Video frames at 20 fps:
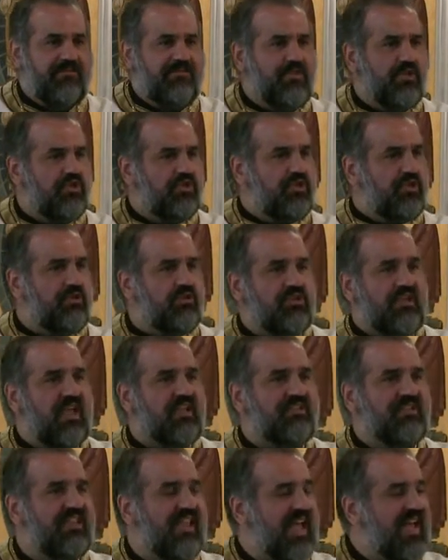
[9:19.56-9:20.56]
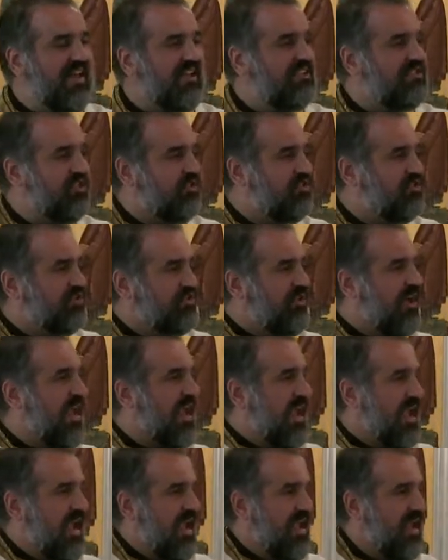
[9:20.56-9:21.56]
If the church has led us
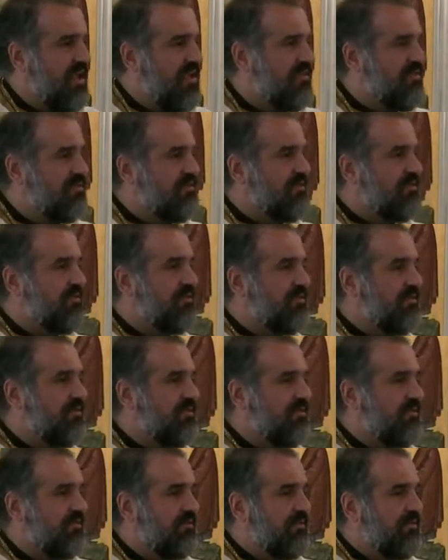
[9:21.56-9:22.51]
astray,